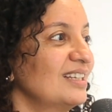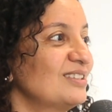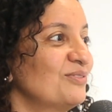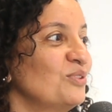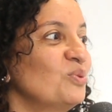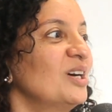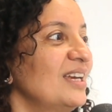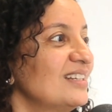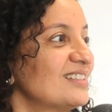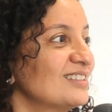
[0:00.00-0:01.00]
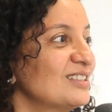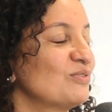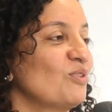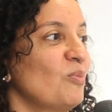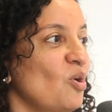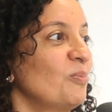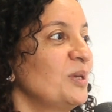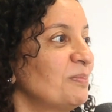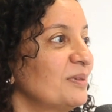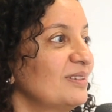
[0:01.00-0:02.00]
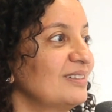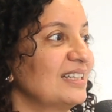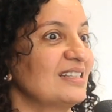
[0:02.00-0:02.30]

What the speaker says: There's fewer editors for more people.